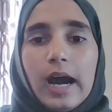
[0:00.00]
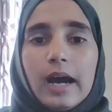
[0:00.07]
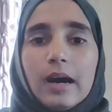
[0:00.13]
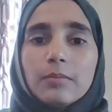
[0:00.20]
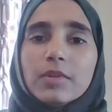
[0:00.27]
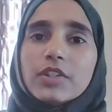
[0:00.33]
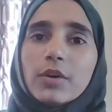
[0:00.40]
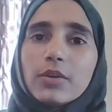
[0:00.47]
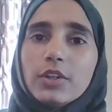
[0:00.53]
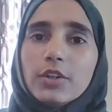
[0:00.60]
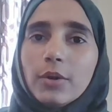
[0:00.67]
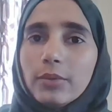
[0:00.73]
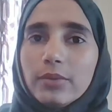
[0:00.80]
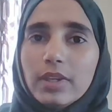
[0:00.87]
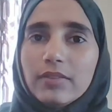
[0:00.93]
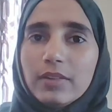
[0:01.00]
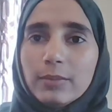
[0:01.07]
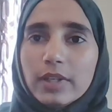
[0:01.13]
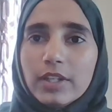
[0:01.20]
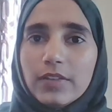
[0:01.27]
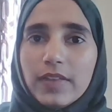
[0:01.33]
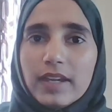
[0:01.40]
Um, so, you know,
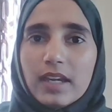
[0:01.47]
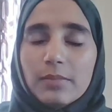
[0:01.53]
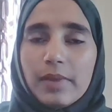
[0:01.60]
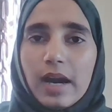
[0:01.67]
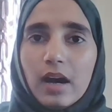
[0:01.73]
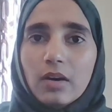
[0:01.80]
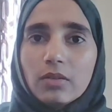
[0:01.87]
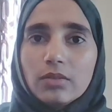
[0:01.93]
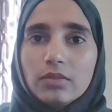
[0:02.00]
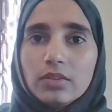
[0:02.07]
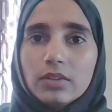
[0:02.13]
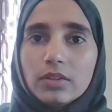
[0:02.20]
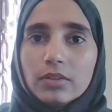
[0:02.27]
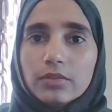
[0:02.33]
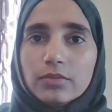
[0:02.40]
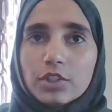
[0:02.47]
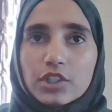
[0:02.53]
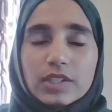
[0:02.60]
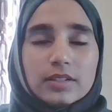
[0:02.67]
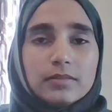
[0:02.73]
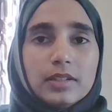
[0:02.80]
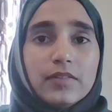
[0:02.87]
even when you think about, you know,
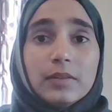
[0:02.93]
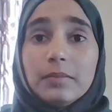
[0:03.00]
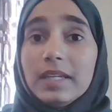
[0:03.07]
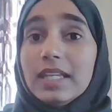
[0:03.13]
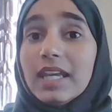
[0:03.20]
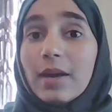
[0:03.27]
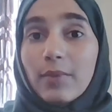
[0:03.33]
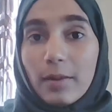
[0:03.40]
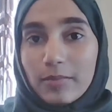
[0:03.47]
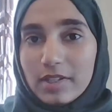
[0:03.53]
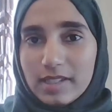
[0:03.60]
just even media